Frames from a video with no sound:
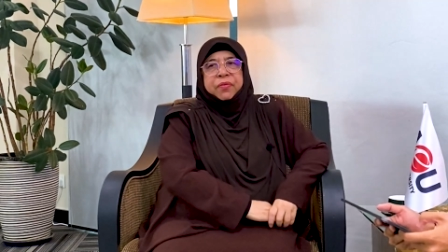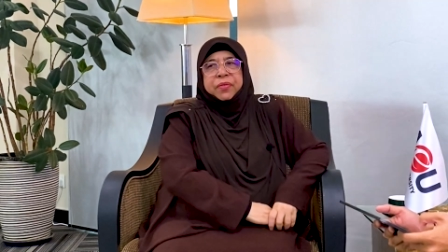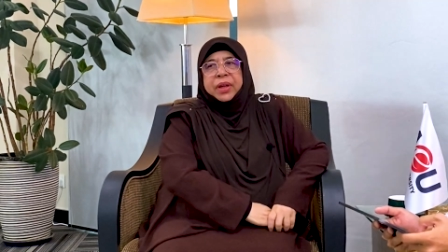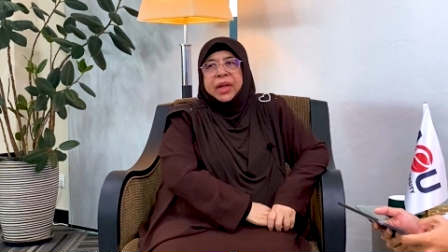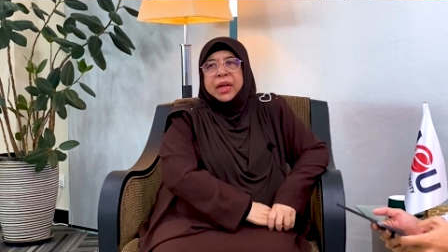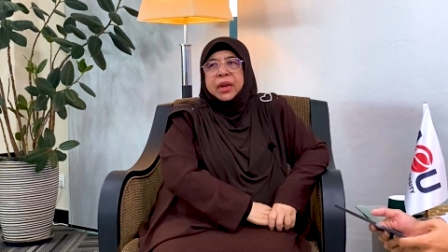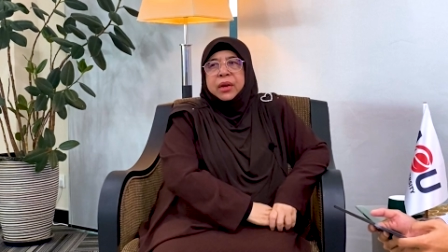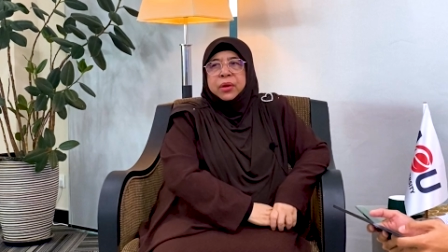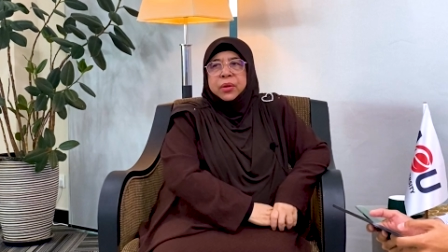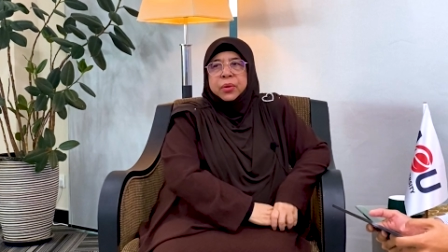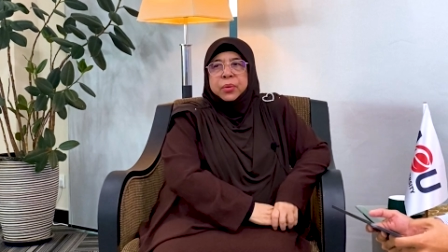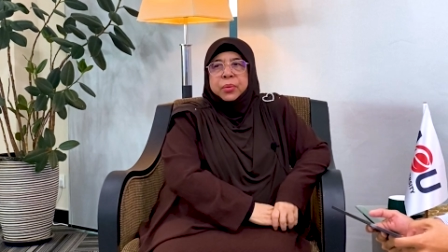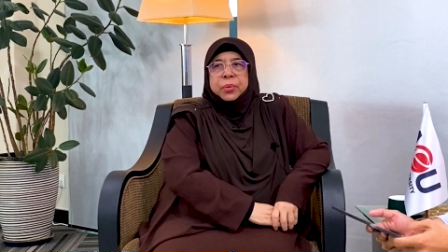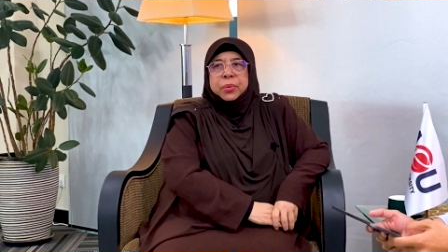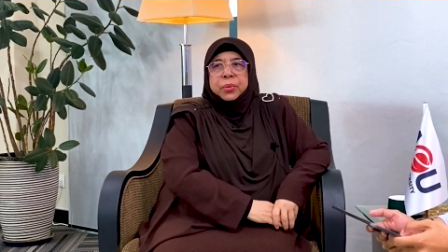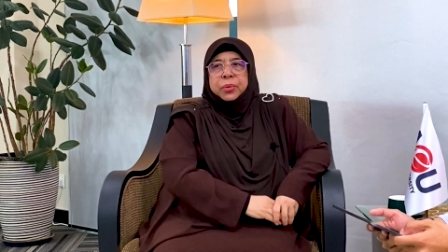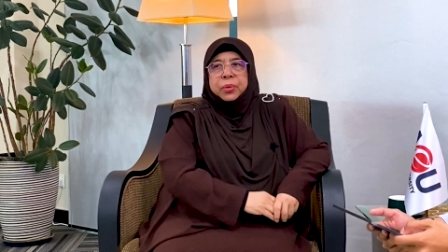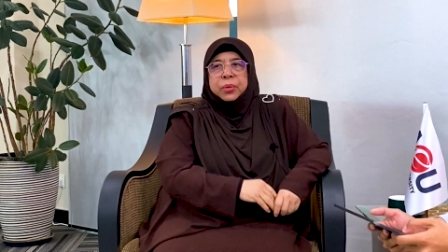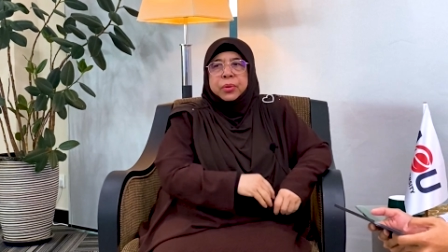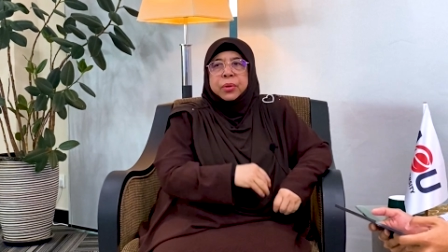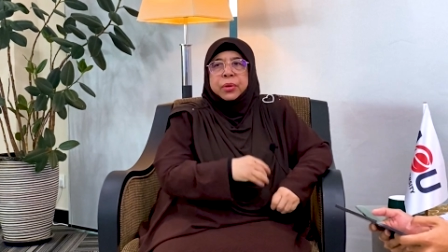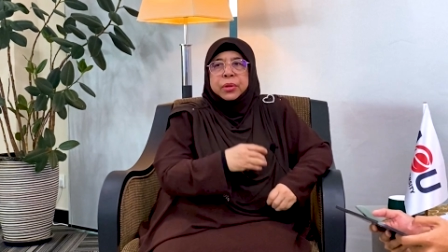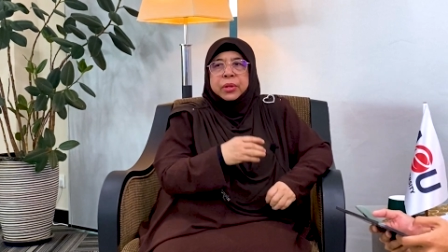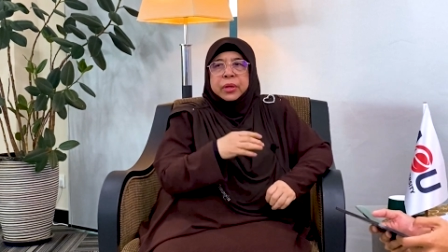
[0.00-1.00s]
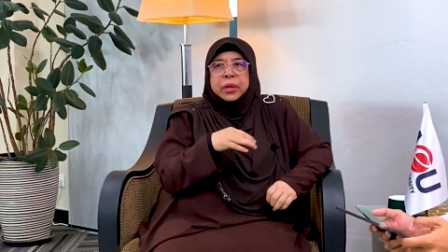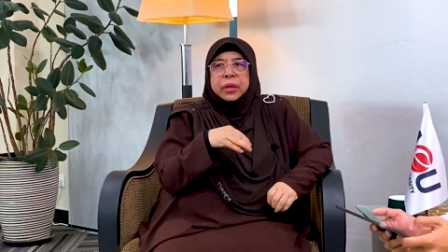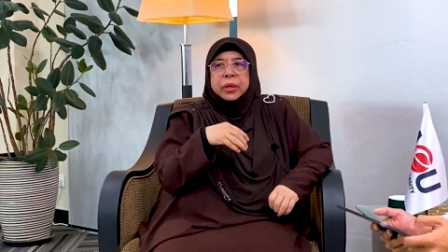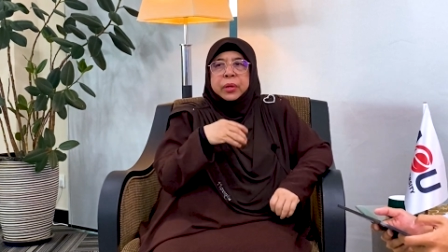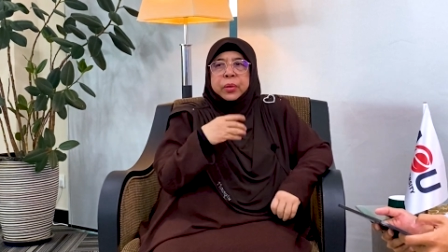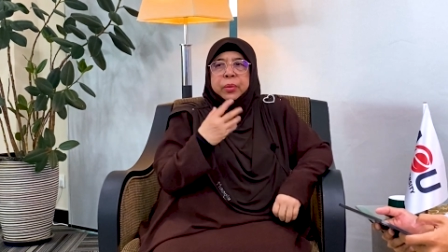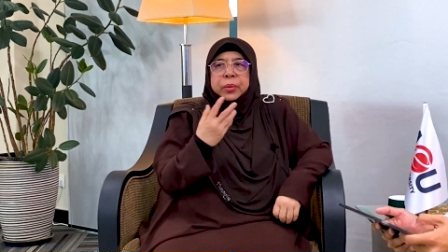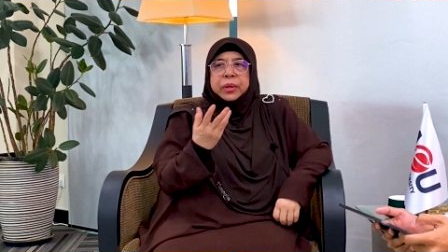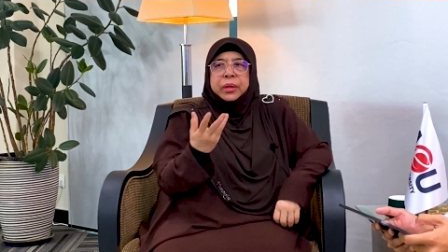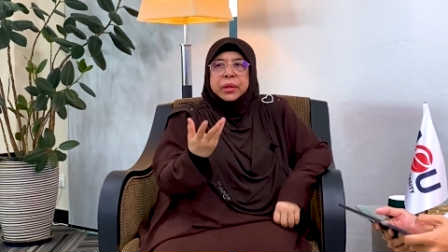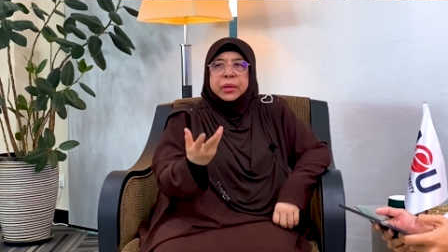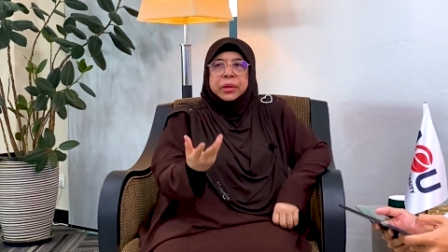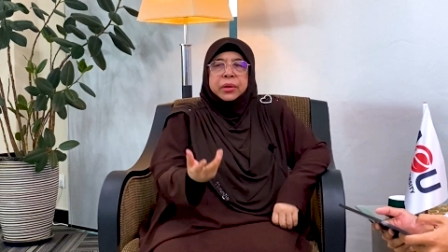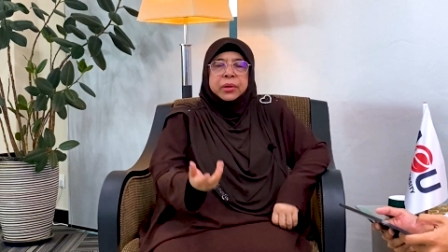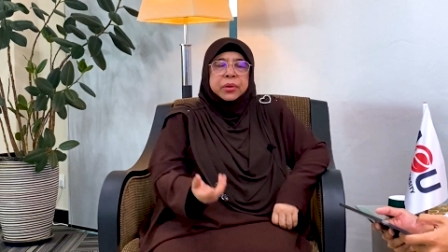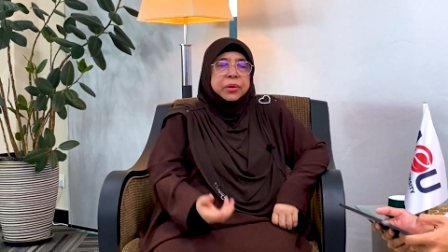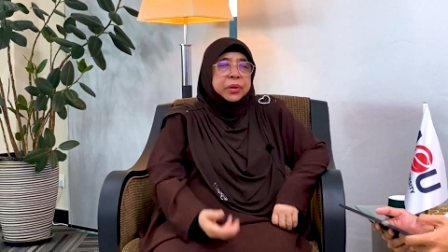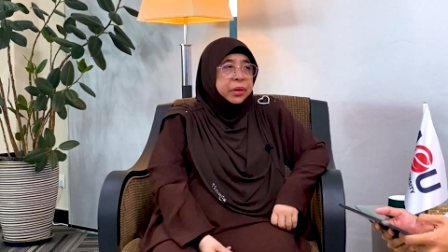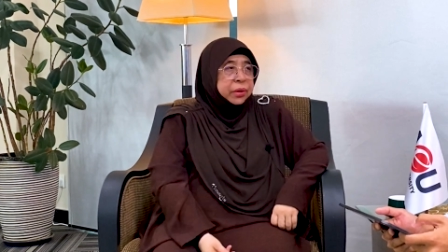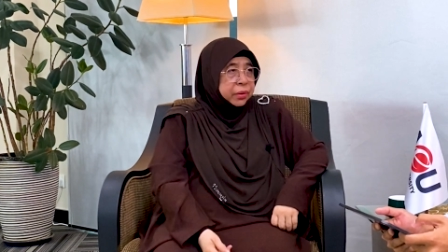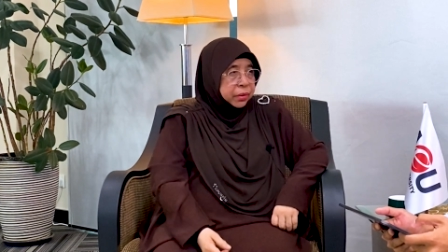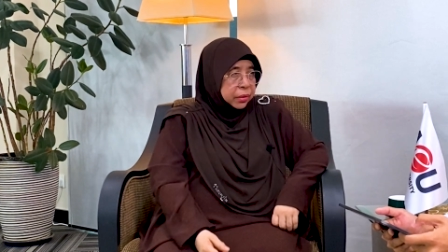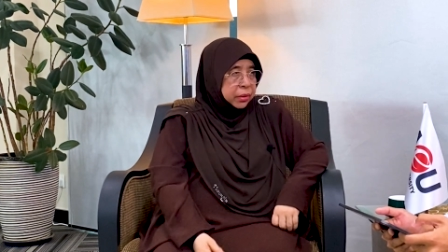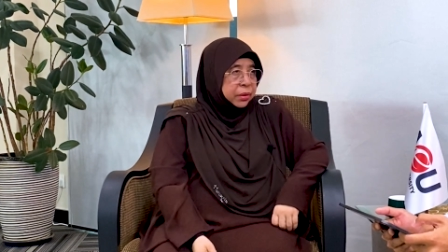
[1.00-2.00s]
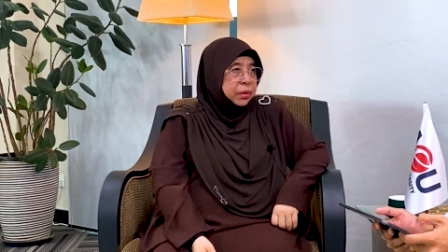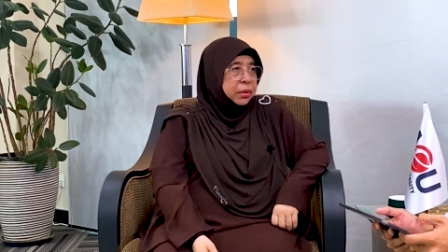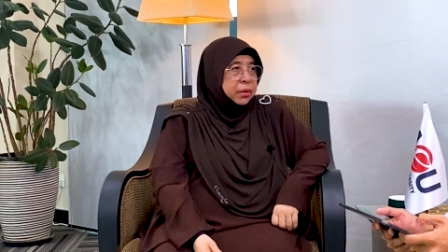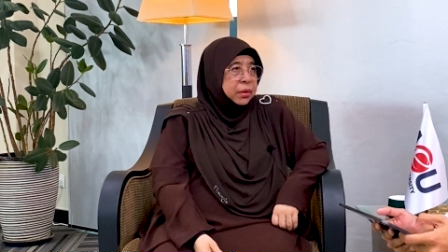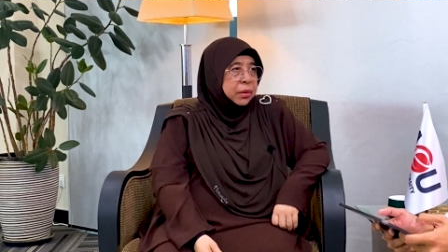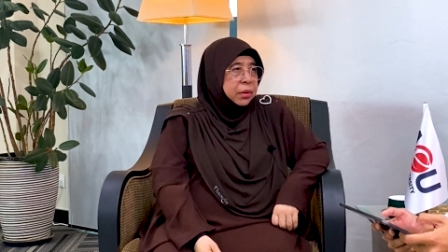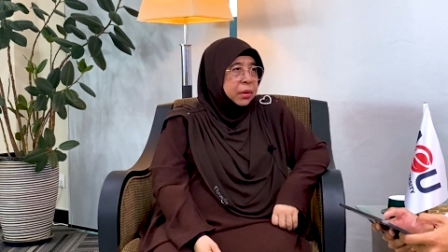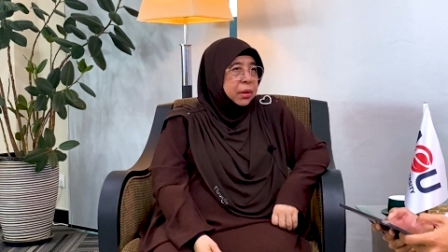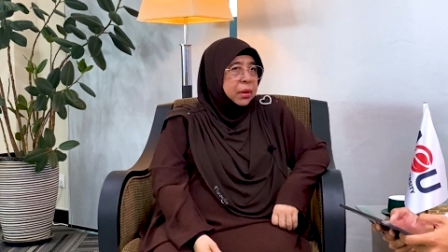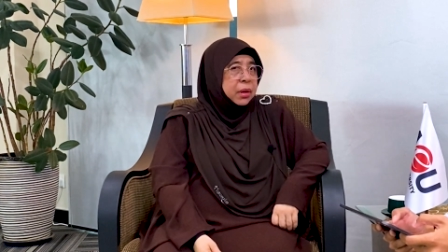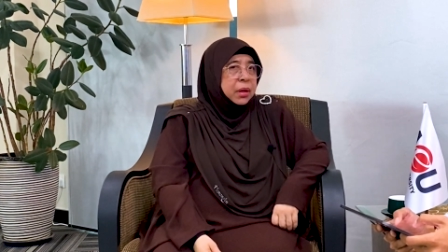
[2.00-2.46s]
value to continue increase.